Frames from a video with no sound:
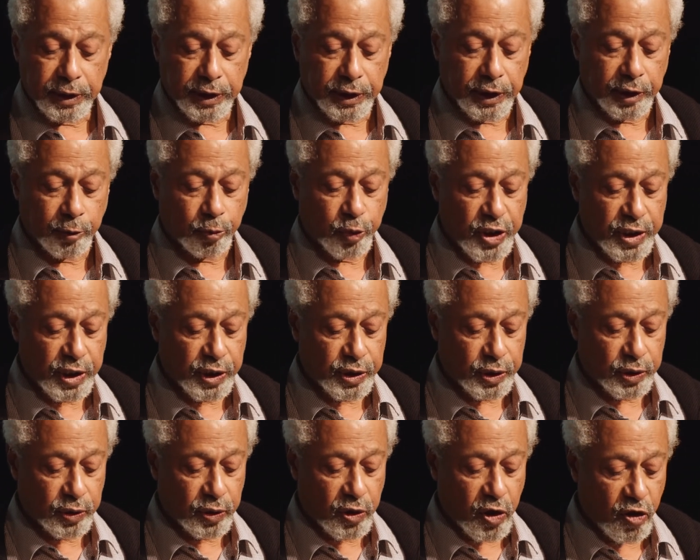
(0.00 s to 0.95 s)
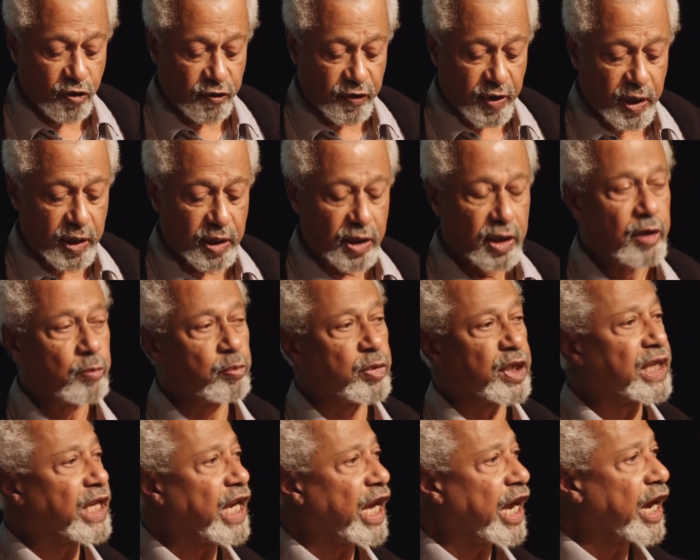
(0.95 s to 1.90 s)
the British took over,
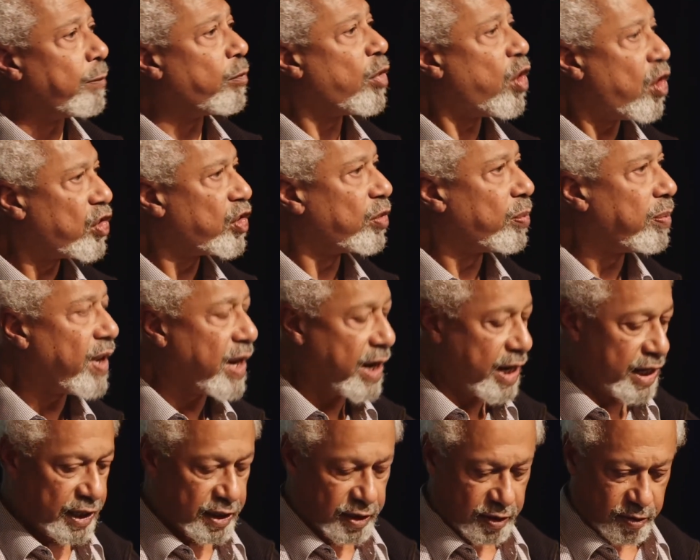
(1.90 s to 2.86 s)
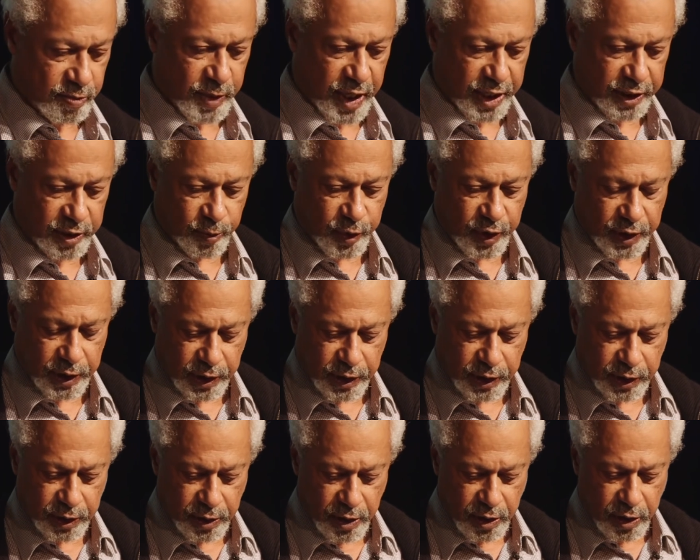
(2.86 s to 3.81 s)
became occupied by the
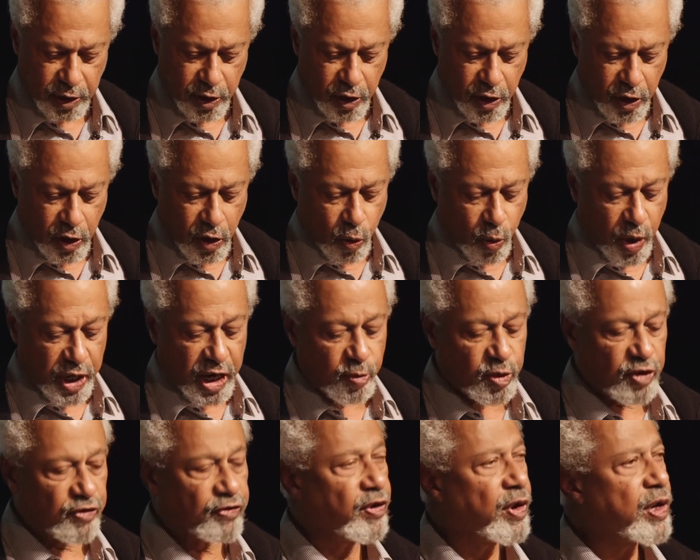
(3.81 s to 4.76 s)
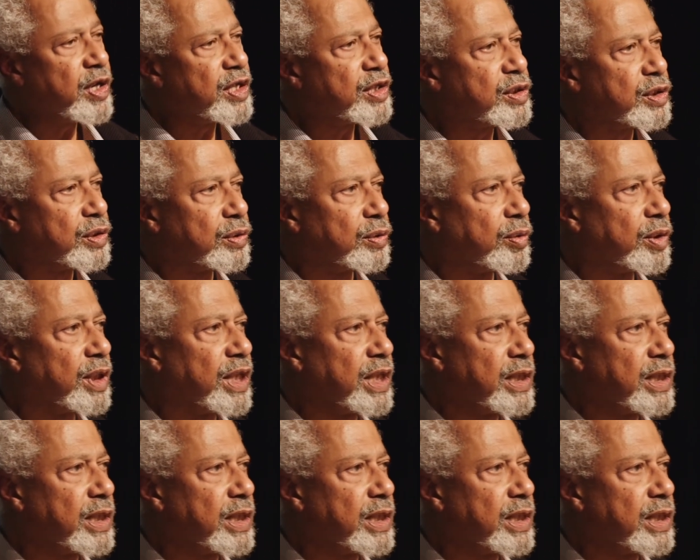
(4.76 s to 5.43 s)
British. What I'm referring to